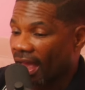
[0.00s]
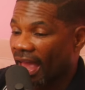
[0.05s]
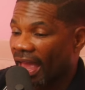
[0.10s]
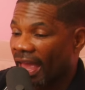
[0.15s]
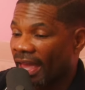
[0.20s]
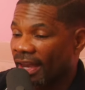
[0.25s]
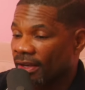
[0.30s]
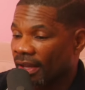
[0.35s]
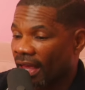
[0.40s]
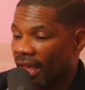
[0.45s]

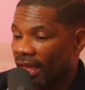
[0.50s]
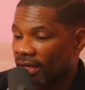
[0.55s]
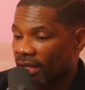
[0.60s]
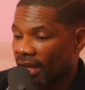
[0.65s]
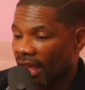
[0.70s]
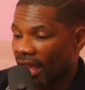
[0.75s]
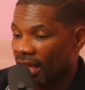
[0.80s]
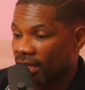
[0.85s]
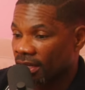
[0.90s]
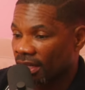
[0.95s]
And
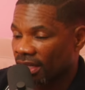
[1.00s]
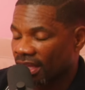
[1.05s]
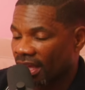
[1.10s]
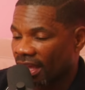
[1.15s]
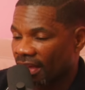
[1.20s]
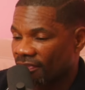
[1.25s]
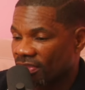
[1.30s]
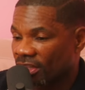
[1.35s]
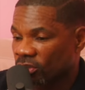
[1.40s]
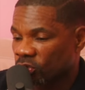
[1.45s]

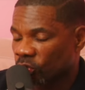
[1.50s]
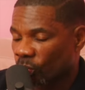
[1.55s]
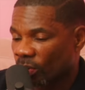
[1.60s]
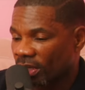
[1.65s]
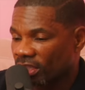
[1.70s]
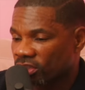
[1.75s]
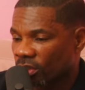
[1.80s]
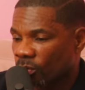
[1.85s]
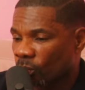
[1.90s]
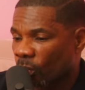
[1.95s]
again, this
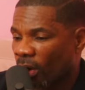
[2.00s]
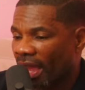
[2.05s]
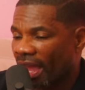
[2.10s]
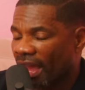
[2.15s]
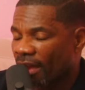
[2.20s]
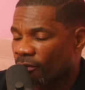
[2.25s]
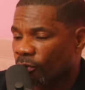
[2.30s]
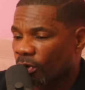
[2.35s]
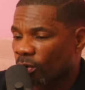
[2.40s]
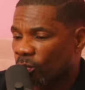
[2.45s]
region where
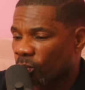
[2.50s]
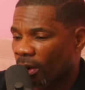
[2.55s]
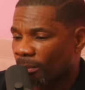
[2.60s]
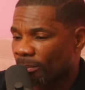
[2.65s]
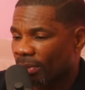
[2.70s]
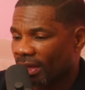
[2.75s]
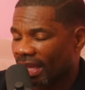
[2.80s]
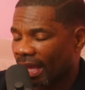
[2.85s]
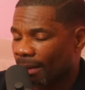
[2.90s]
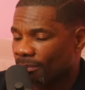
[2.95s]
everyone
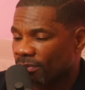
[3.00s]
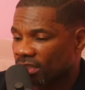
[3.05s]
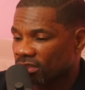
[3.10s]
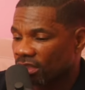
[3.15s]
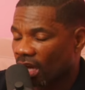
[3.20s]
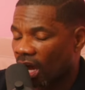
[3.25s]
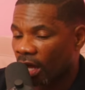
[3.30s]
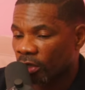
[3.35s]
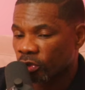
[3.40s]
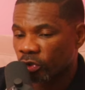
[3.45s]
became this
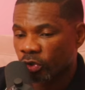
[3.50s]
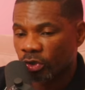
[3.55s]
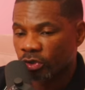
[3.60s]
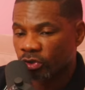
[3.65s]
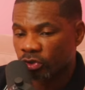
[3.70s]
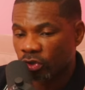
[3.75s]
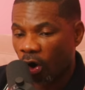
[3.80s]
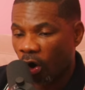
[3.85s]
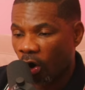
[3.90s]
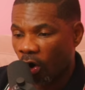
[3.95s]

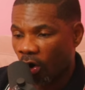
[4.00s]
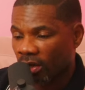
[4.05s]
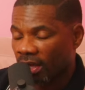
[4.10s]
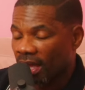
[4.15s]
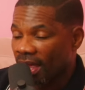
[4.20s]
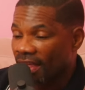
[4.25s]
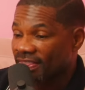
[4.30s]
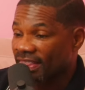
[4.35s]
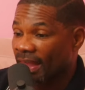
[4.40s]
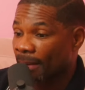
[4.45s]
underdog
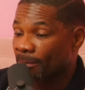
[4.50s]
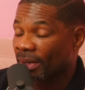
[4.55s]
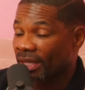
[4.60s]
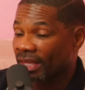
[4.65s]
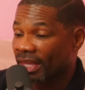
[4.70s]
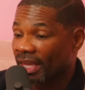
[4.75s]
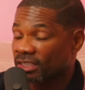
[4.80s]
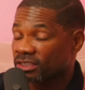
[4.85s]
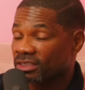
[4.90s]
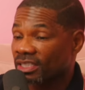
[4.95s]
that
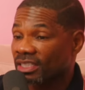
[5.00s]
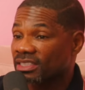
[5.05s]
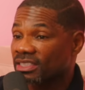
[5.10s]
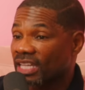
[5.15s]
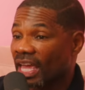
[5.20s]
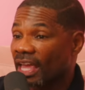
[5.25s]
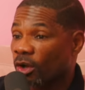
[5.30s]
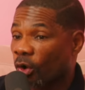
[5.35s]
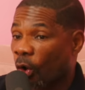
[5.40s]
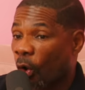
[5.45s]
began to
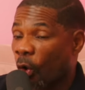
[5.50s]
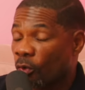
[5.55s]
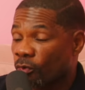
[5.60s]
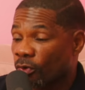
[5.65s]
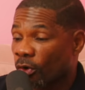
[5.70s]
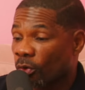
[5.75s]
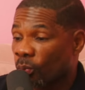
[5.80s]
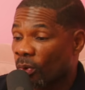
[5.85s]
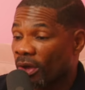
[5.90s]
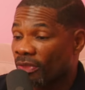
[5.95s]
take
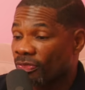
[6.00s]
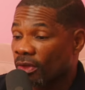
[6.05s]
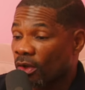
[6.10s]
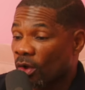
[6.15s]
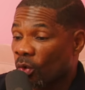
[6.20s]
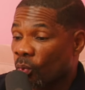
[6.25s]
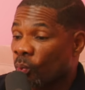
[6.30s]
over with